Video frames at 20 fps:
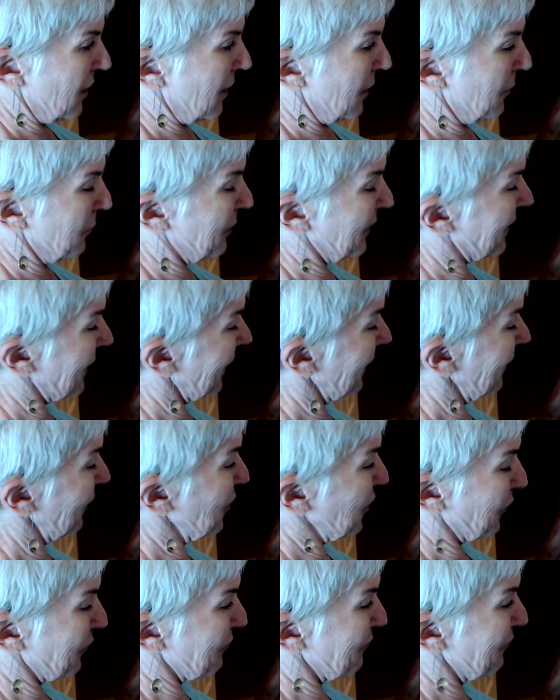but they
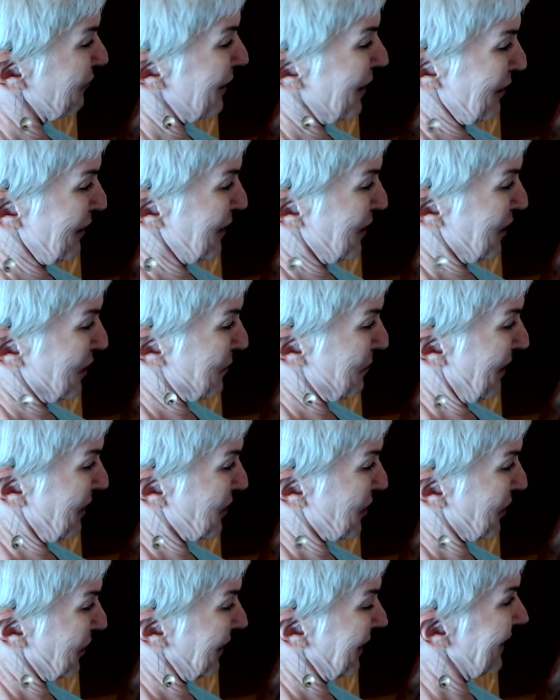looked very
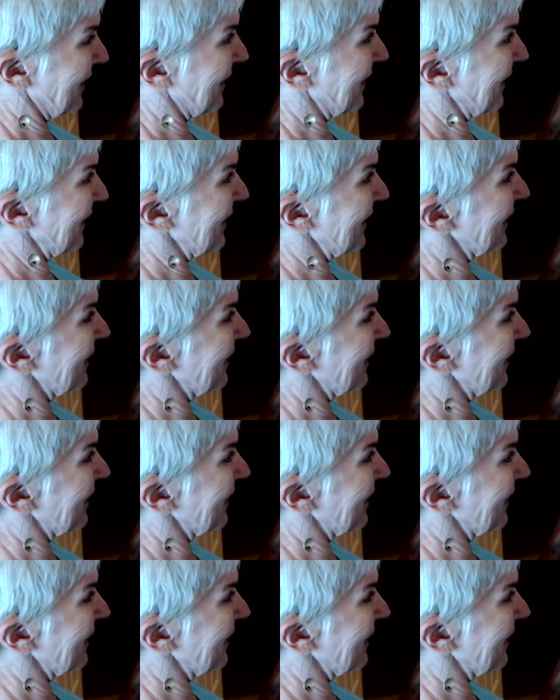special indeed.